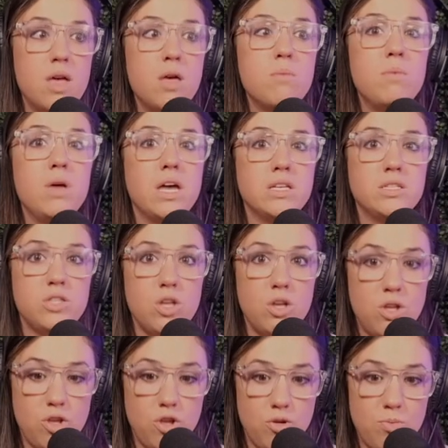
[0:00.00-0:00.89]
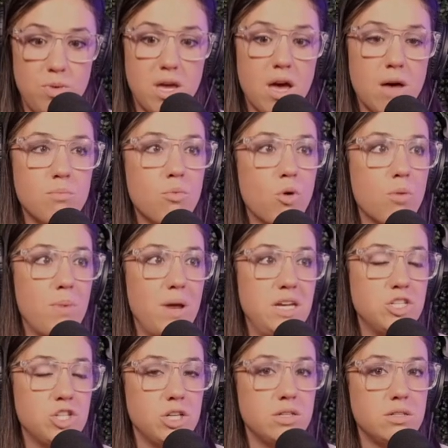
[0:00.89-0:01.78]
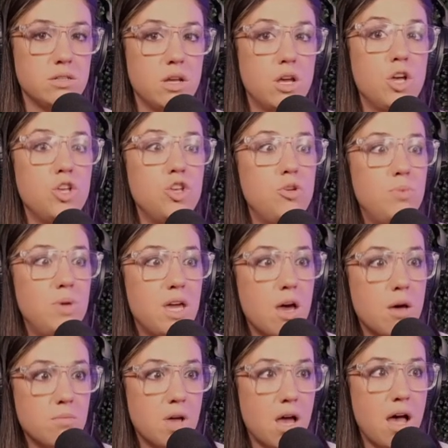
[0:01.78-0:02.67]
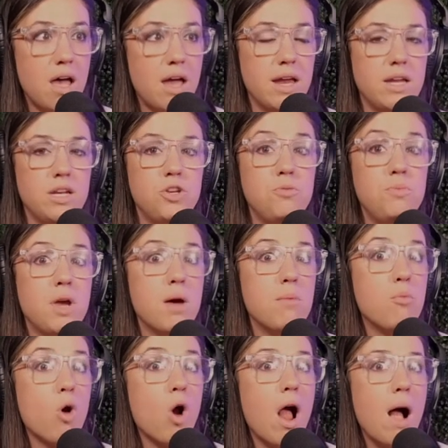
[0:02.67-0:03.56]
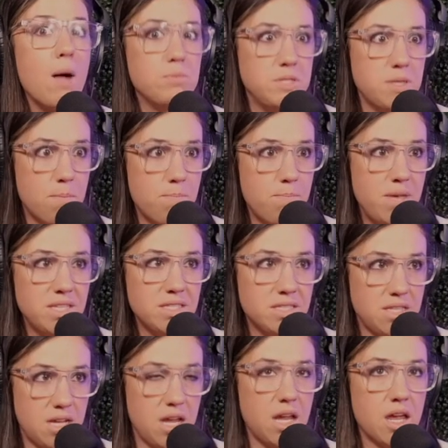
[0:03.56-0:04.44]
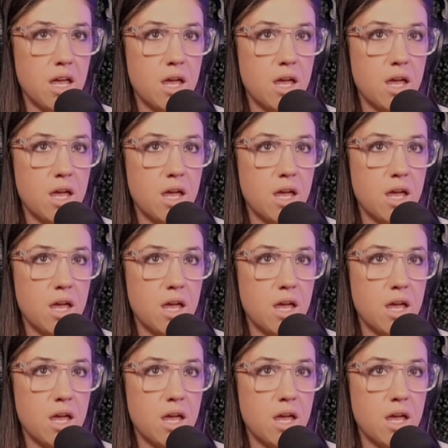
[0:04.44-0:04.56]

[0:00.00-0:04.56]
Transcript: Because you become more patient, you become kind, you become more optimistic,